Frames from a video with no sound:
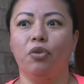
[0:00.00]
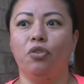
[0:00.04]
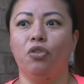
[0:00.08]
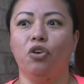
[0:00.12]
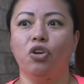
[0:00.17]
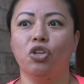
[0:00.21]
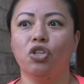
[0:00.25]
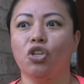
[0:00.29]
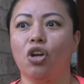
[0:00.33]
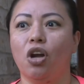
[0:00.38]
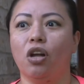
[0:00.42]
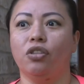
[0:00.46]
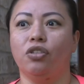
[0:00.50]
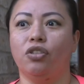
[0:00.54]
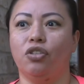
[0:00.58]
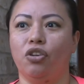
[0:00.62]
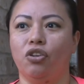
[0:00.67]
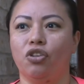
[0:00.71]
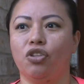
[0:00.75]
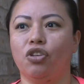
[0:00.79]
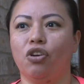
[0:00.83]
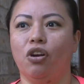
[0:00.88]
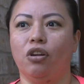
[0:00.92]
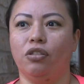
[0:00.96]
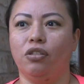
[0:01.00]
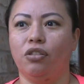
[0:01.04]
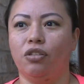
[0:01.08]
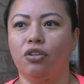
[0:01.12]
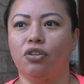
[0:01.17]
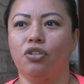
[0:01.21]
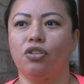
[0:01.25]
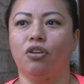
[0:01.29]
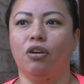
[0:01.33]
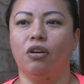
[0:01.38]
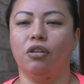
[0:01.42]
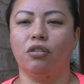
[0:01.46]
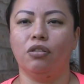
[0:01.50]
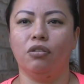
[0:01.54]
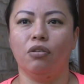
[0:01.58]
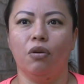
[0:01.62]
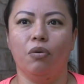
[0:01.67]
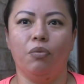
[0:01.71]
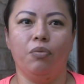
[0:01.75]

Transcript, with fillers: there's shots, there's shots, there's shots.